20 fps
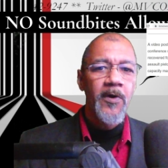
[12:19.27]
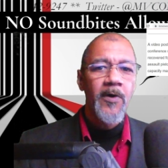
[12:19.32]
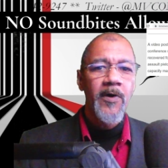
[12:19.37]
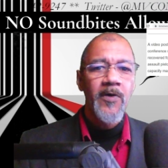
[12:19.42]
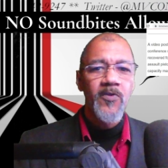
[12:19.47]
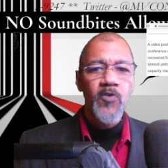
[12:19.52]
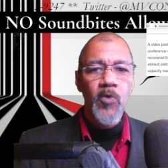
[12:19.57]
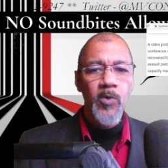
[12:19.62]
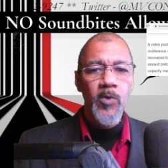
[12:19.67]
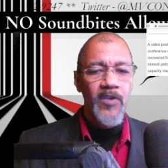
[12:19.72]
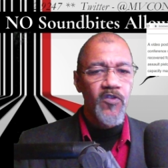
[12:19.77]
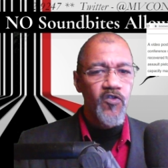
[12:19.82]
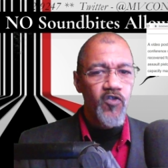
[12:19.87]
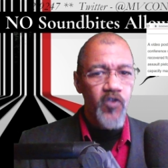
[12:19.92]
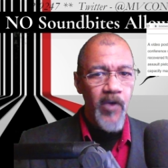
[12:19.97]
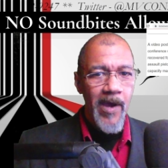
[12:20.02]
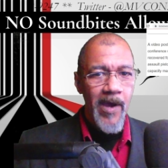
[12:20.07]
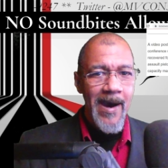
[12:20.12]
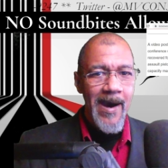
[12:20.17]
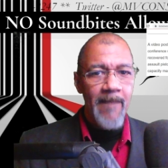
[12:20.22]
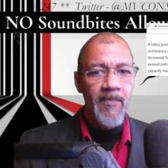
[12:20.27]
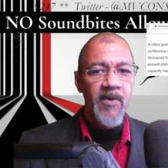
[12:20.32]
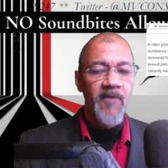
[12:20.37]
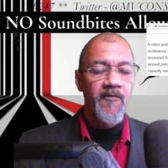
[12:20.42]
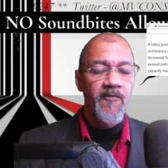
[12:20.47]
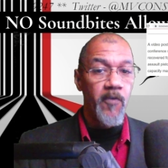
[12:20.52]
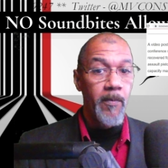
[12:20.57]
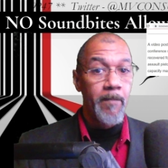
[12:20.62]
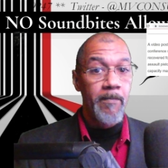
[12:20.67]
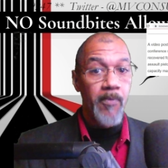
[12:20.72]
to his job
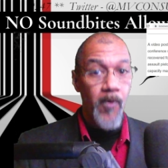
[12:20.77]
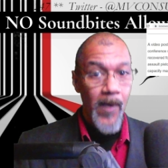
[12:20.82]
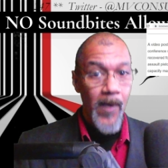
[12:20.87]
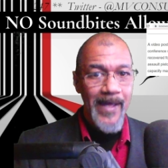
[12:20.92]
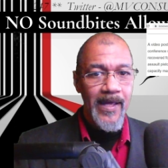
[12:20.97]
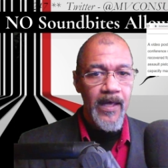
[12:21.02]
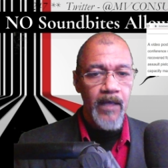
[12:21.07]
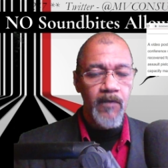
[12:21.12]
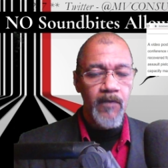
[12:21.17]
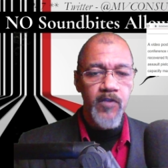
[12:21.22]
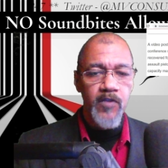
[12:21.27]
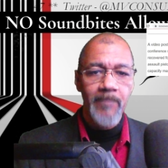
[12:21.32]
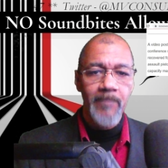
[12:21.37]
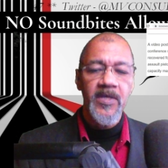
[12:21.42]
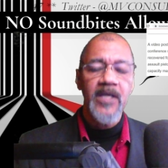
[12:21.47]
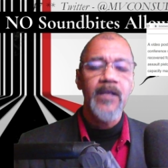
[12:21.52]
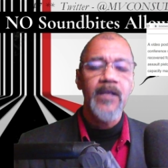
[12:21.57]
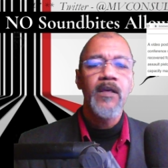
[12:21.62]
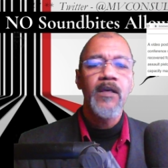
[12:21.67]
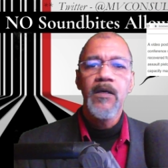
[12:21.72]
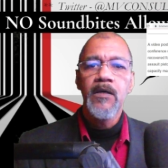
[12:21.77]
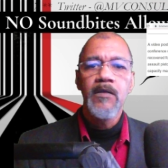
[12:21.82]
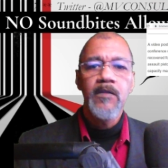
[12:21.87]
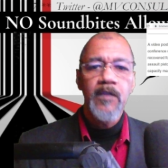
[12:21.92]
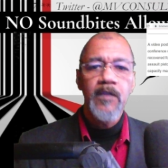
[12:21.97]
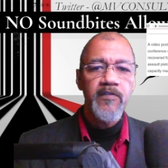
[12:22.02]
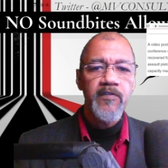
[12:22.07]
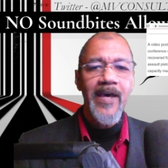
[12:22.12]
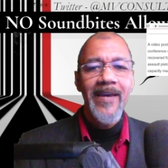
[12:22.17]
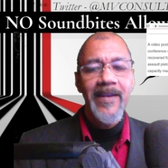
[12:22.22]
for breaking something,
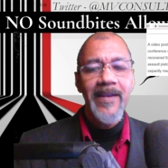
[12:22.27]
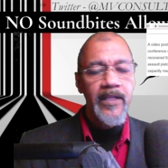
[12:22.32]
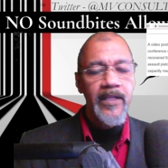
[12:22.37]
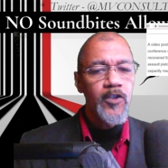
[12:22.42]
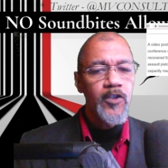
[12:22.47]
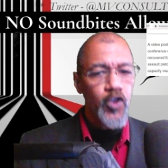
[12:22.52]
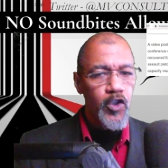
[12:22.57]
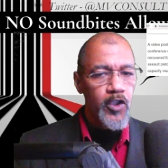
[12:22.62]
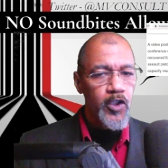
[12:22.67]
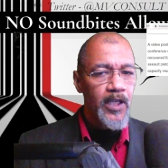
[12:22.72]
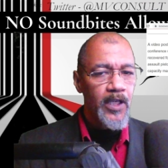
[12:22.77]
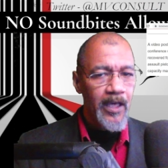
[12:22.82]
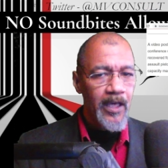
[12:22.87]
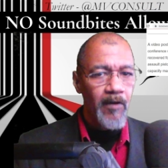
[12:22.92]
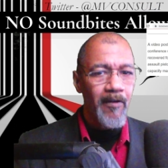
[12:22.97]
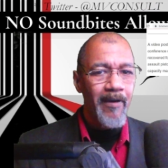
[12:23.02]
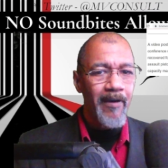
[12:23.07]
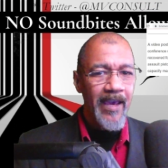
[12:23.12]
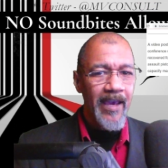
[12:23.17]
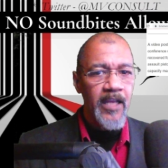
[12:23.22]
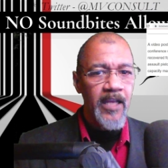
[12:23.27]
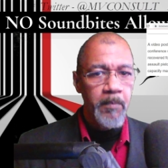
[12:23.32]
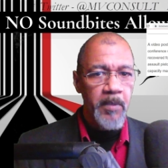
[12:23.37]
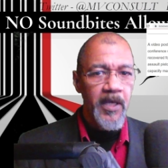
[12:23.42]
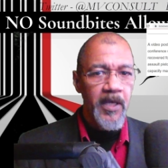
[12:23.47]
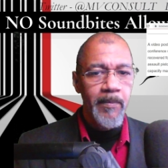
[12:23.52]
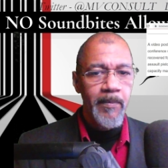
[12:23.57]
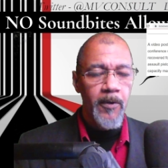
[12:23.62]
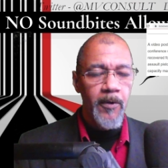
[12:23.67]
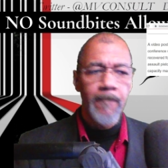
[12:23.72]
decided he should kill eight
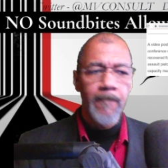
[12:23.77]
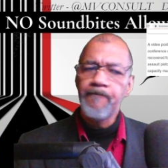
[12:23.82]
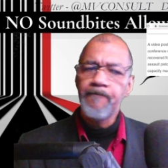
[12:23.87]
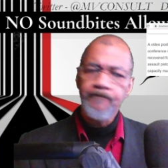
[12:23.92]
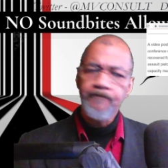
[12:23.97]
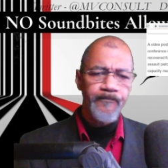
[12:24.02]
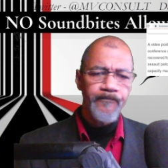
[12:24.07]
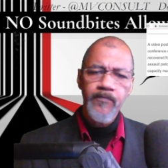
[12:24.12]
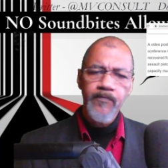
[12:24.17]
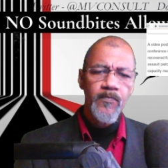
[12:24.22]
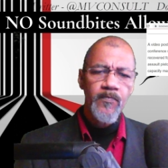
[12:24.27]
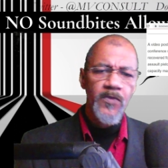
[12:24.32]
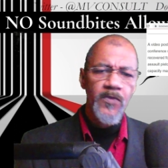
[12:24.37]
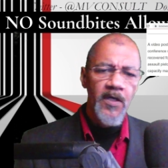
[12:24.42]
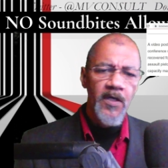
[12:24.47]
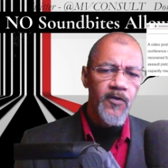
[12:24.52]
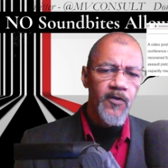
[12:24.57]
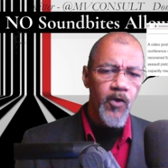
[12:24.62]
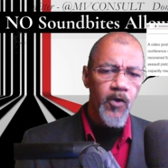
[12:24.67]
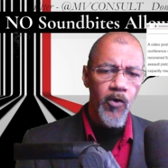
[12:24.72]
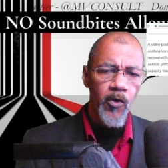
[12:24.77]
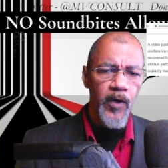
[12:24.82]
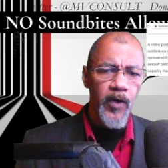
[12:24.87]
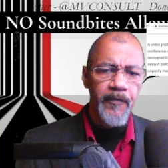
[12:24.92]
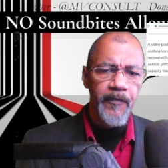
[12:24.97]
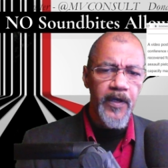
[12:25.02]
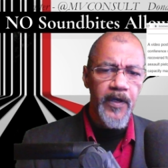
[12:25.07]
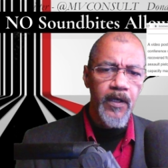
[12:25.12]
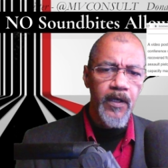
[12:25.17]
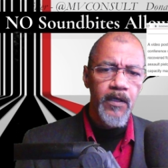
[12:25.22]
people. It's
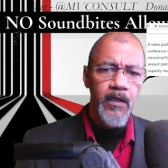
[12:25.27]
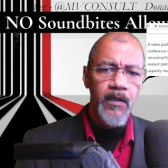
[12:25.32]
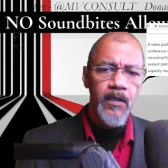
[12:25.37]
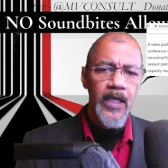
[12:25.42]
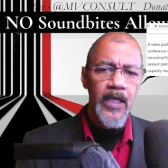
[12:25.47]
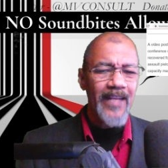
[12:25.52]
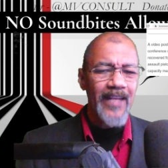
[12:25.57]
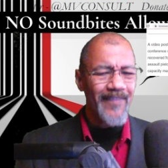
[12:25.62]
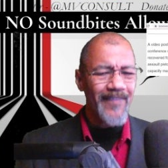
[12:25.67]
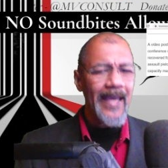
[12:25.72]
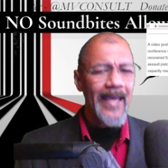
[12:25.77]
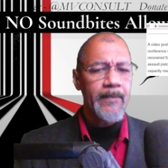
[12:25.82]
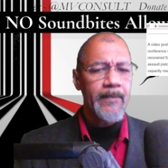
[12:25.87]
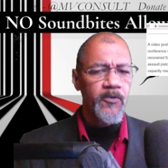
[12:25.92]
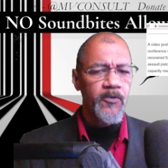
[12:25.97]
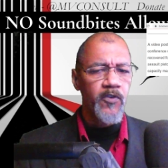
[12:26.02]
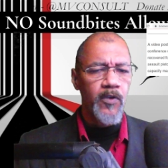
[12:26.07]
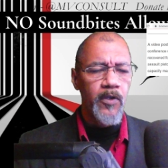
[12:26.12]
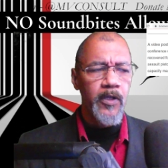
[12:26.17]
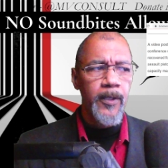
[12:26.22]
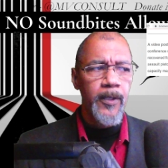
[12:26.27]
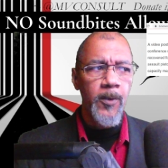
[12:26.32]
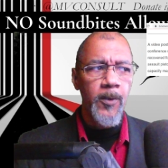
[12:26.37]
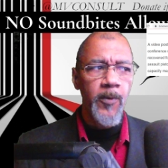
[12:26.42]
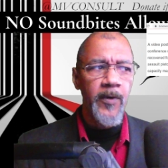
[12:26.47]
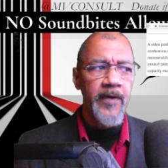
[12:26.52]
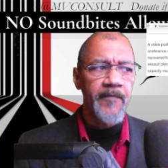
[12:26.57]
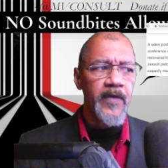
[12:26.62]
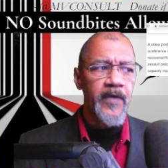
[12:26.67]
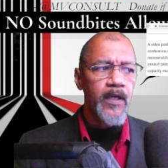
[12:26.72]
horrific. It is absolutely
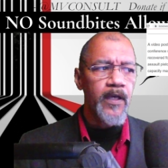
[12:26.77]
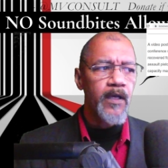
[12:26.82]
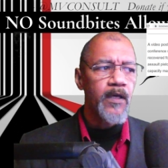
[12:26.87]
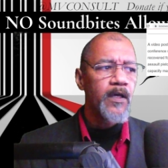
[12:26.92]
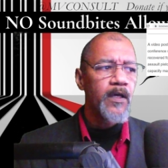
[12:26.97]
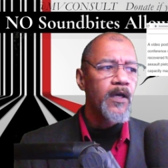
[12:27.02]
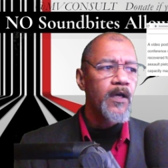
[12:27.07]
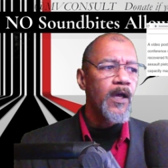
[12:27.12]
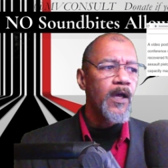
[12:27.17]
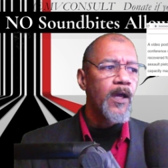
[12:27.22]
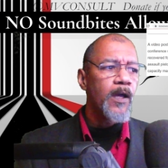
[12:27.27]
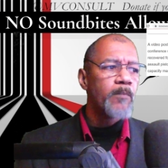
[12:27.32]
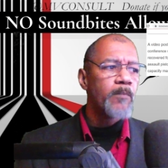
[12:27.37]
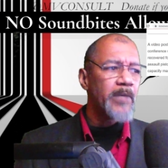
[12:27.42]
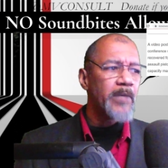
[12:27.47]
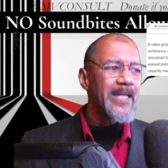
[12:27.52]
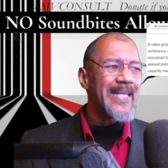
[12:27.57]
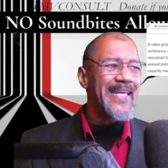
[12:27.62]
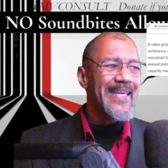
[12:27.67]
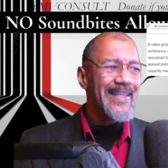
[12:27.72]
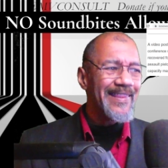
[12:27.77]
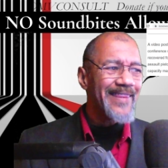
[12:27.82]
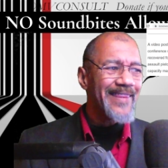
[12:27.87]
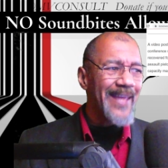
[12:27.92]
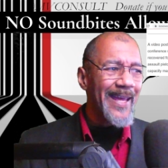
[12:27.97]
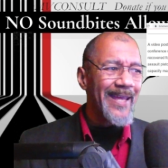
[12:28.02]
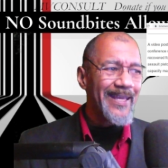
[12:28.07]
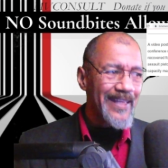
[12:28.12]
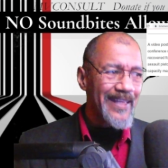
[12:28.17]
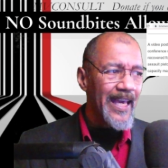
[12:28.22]
horrific. But in
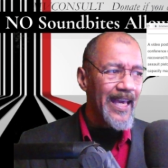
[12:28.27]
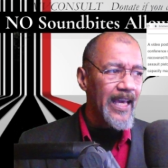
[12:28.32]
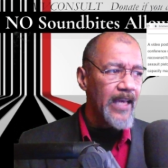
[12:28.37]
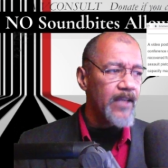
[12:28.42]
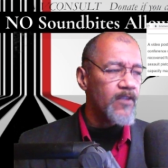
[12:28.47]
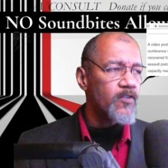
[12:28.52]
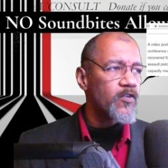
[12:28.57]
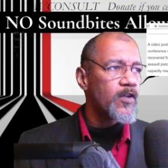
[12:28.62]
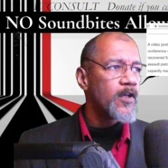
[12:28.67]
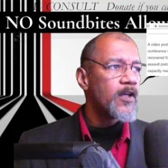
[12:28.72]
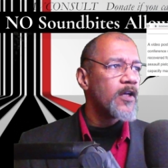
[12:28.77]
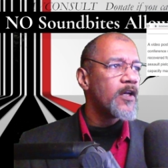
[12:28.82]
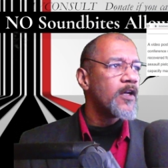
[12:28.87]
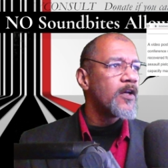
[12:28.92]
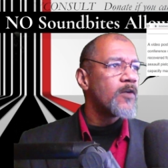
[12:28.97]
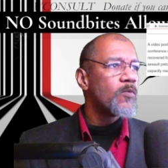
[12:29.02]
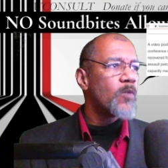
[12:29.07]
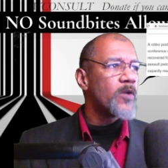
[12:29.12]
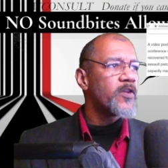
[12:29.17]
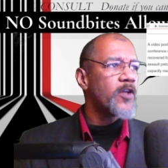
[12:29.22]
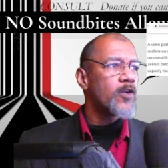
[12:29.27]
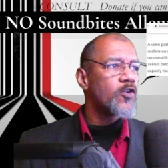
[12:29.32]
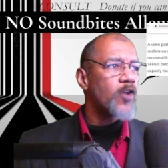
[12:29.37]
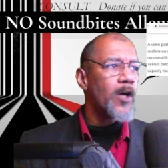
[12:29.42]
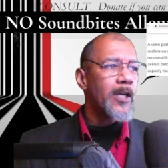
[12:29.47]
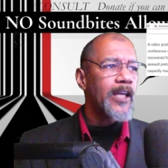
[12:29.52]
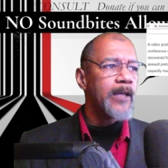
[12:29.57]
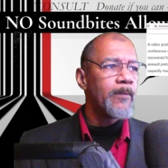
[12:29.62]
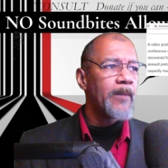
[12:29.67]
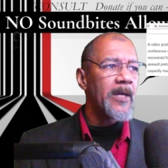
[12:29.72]
that case, what they're
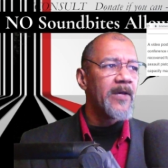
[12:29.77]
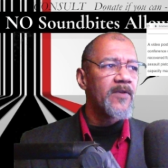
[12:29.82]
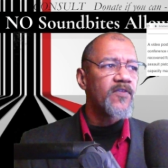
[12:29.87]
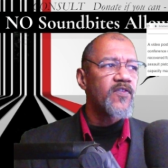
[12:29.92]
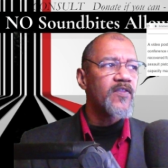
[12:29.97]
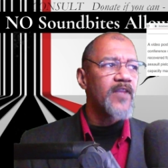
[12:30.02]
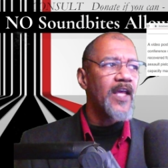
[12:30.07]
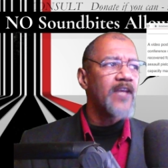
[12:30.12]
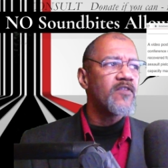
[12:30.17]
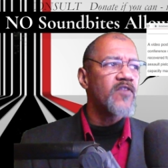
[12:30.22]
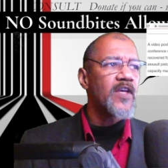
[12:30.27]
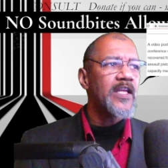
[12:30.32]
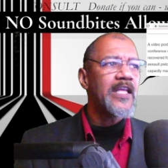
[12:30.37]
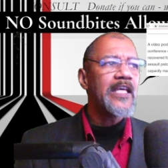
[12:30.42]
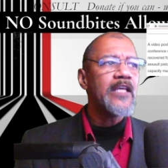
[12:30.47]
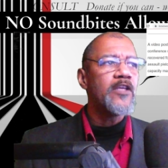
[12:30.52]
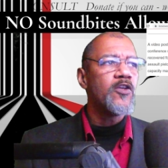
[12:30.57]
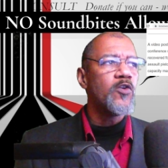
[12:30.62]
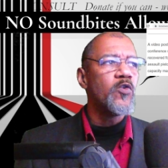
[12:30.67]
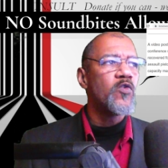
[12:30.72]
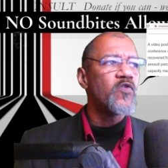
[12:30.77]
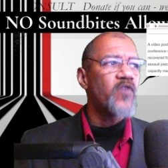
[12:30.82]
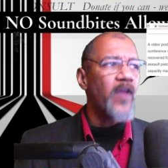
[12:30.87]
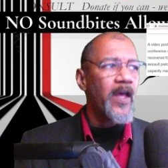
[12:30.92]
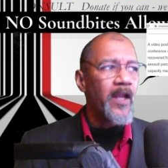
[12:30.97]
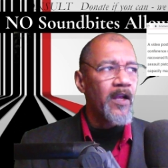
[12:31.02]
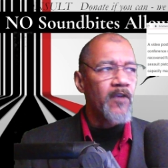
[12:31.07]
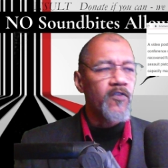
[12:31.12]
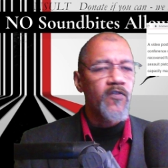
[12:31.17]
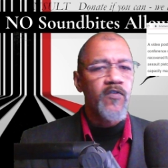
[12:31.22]
talking about is they said he used an
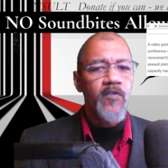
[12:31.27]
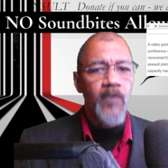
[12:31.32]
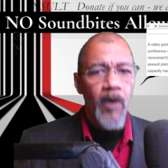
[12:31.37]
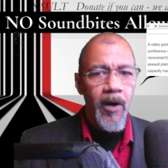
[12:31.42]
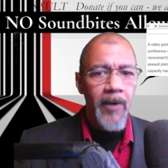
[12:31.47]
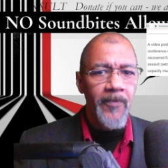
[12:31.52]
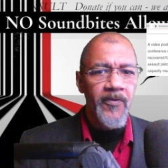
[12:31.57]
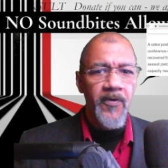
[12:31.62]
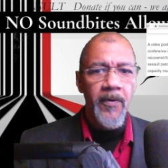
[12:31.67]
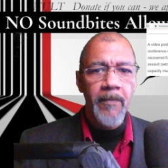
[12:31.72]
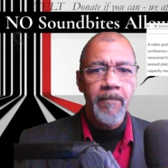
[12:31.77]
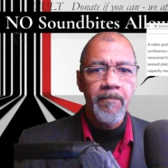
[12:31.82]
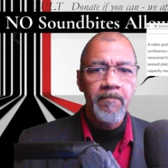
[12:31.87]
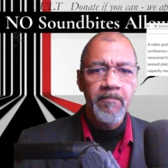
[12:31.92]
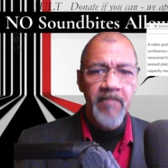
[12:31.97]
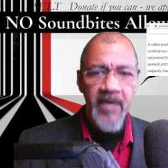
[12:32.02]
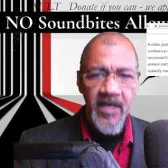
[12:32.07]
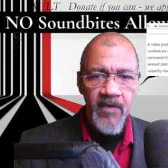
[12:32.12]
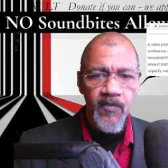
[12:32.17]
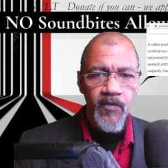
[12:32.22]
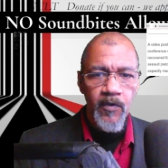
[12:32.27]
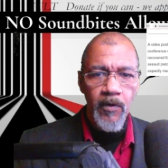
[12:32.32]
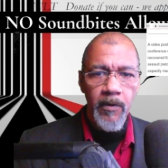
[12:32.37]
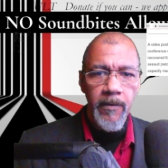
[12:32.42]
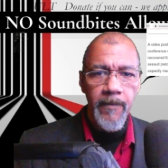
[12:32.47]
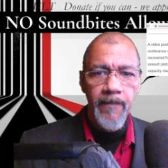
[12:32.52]
assault pistol.